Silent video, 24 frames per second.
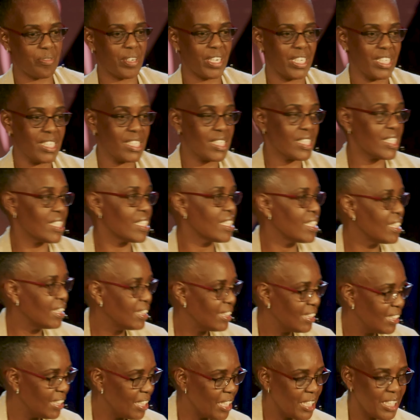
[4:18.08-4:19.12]
friend.
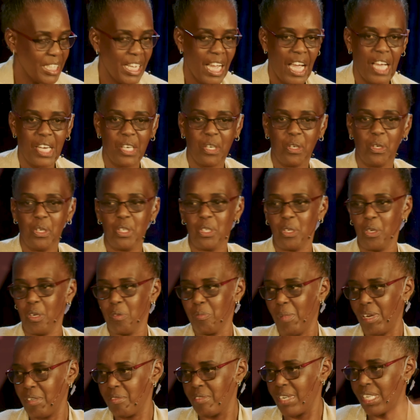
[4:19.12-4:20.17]
I called all
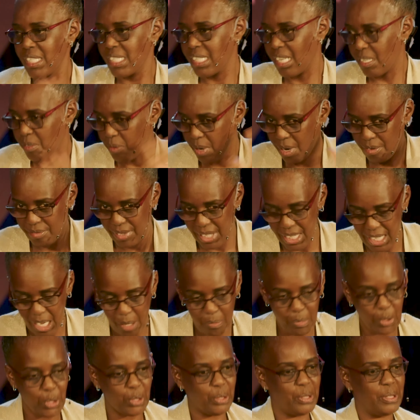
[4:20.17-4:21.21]
my friends that were
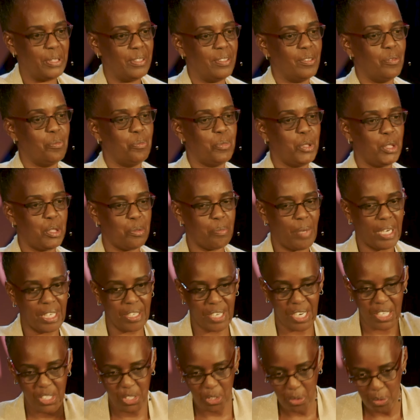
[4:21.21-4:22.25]
available, put my
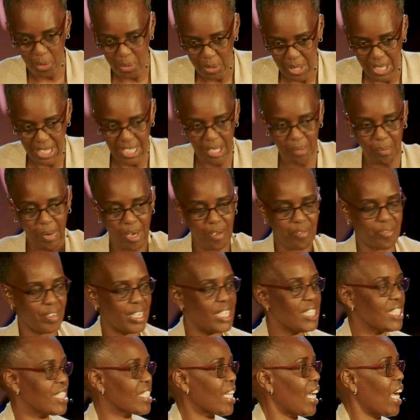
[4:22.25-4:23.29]
grandchildren in my
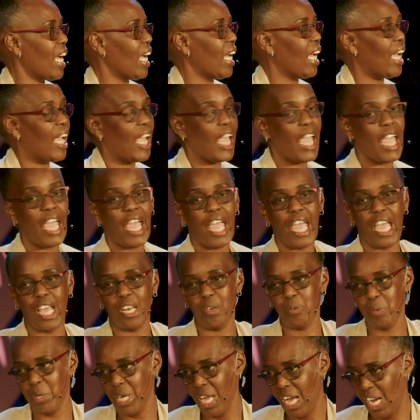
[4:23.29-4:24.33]
friend's car,
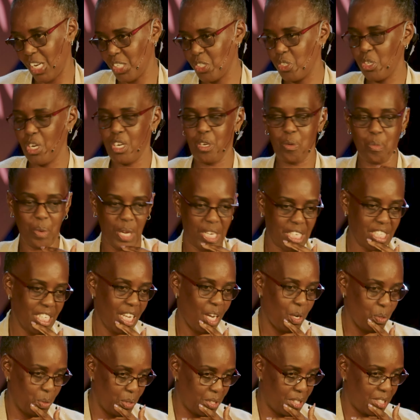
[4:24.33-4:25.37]
and we actually went
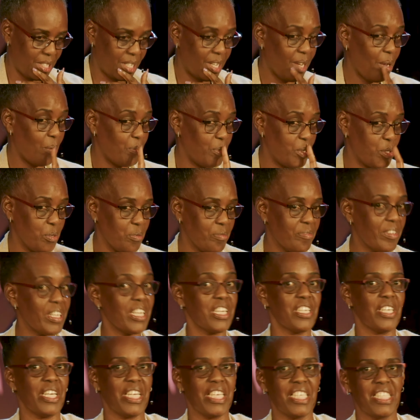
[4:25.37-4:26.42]
out up to
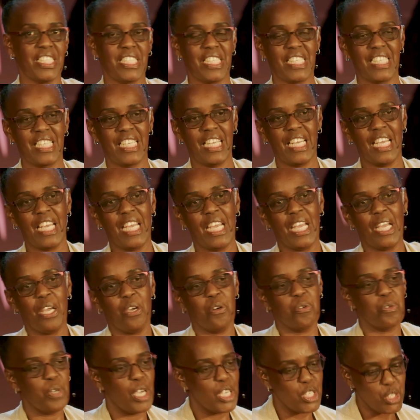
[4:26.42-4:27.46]
very late.
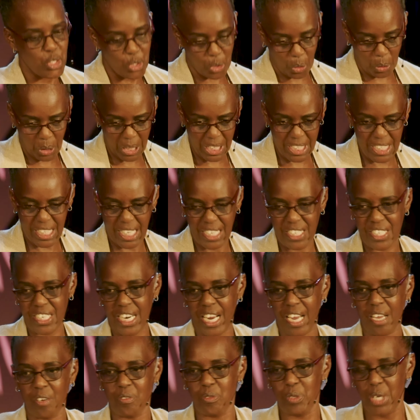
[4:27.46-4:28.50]
We enjoyed the
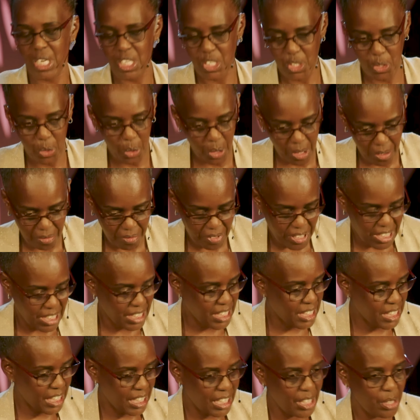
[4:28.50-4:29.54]
drive. We enjoyed
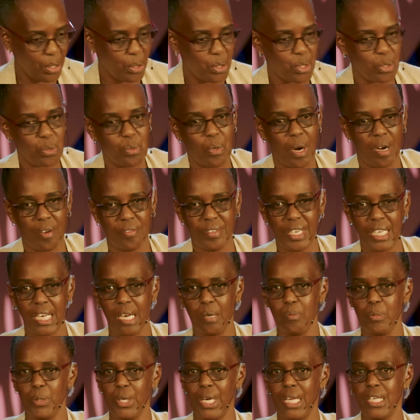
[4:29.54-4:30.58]
visiting those who were
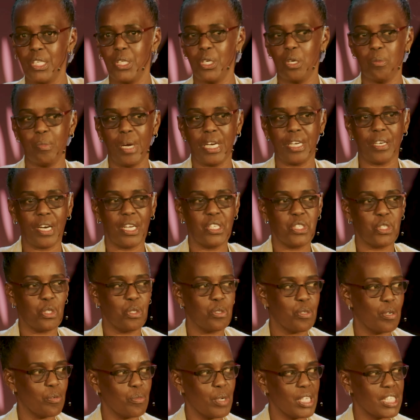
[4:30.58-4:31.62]
available. And, you know, my
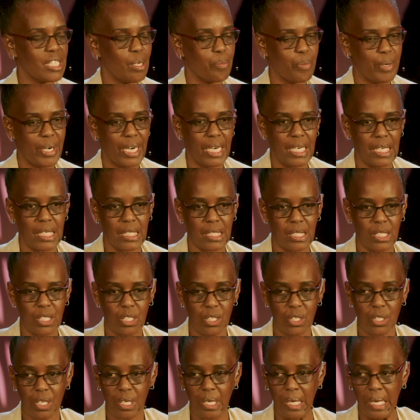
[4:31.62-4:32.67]
grandchildren were surprised.